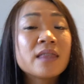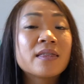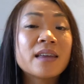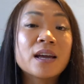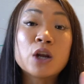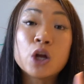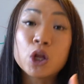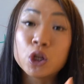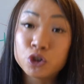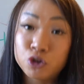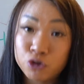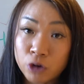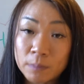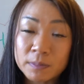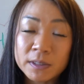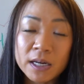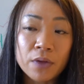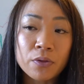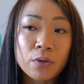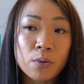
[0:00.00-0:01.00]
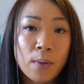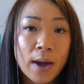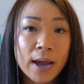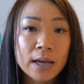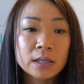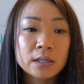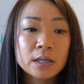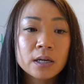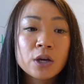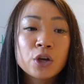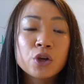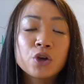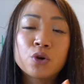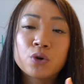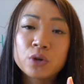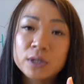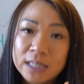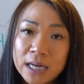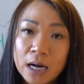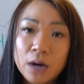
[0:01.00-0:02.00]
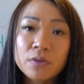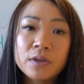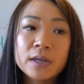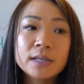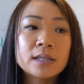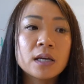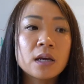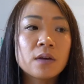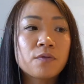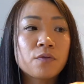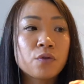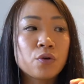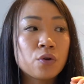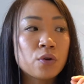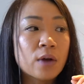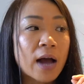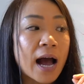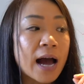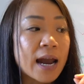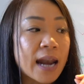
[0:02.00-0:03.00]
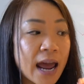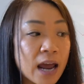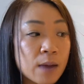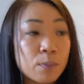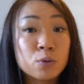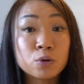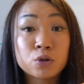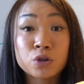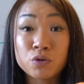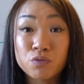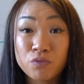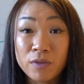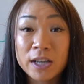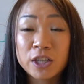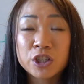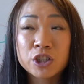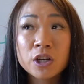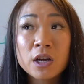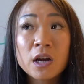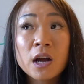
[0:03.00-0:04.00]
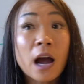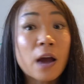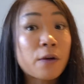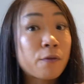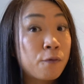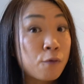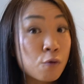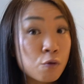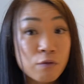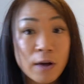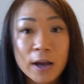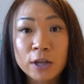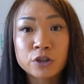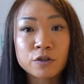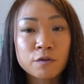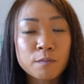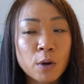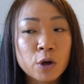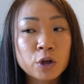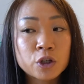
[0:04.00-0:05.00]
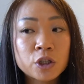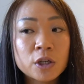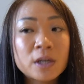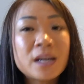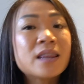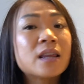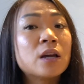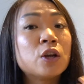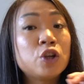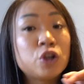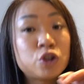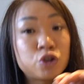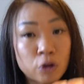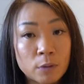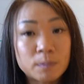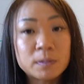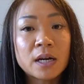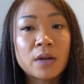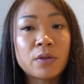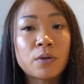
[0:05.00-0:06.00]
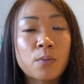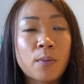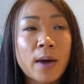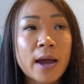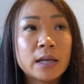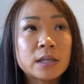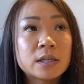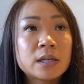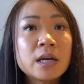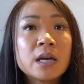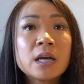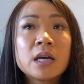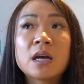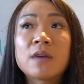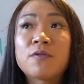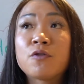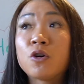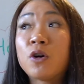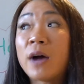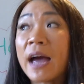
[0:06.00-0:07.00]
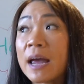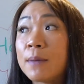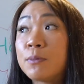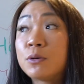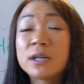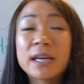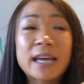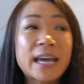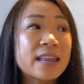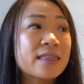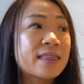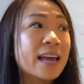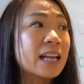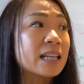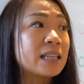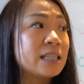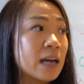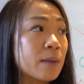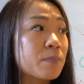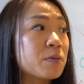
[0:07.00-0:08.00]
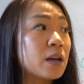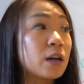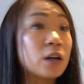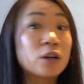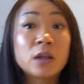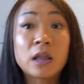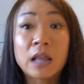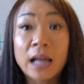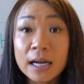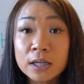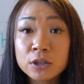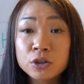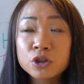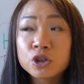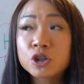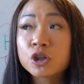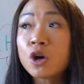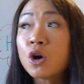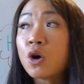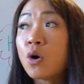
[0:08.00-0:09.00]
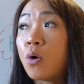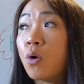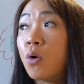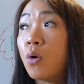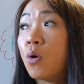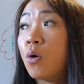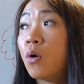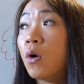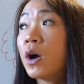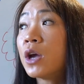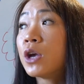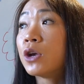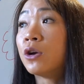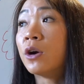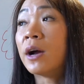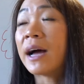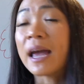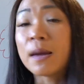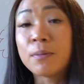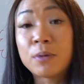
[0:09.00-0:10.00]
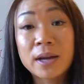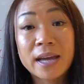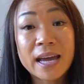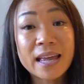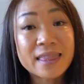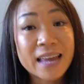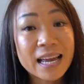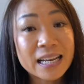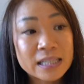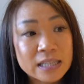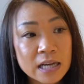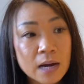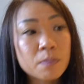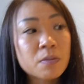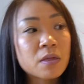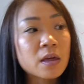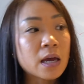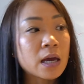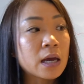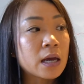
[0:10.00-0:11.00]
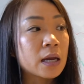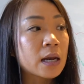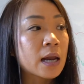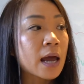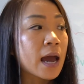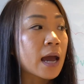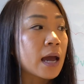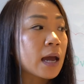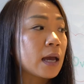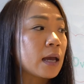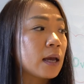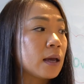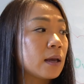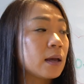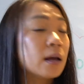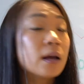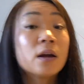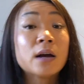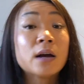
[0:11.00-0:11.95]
then drop down the weight. You could tell this if you aren't able to reach a full range of motion, then drop down the weight. If you're not able to get that depth in a lunge, or you're not able to get that depth in a